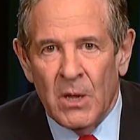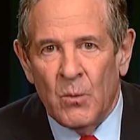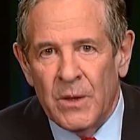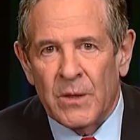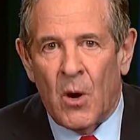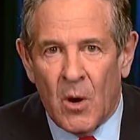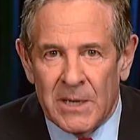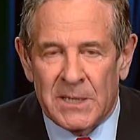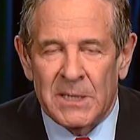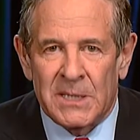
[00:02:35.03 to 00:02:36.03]
with
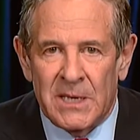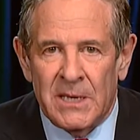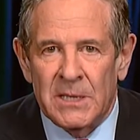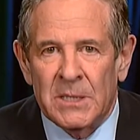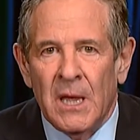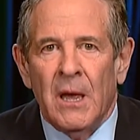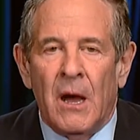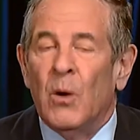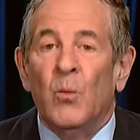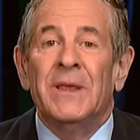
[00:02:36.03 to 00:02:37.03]
heart disease,
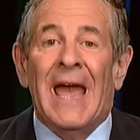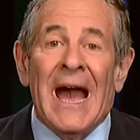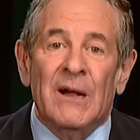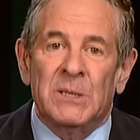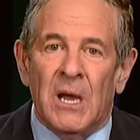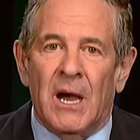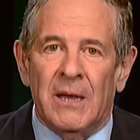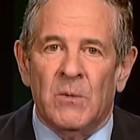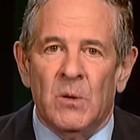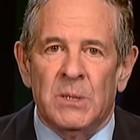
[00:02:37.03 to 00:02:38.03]
uh, with
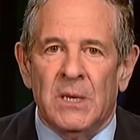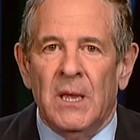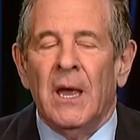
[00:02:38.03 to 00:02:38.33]
Alzheimer's,